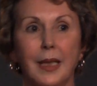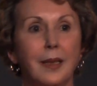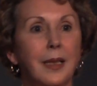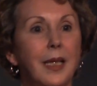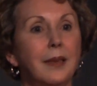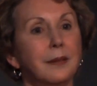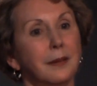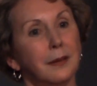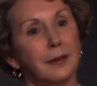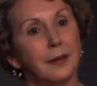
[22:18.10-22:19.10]
And then,
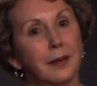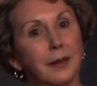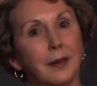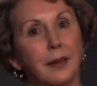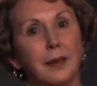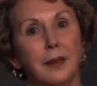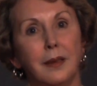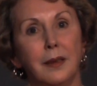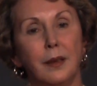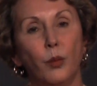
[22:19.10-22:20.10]

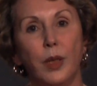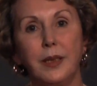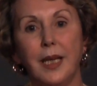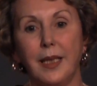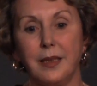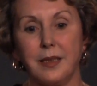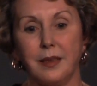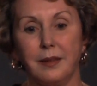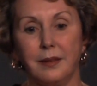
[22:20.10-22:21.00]
one night,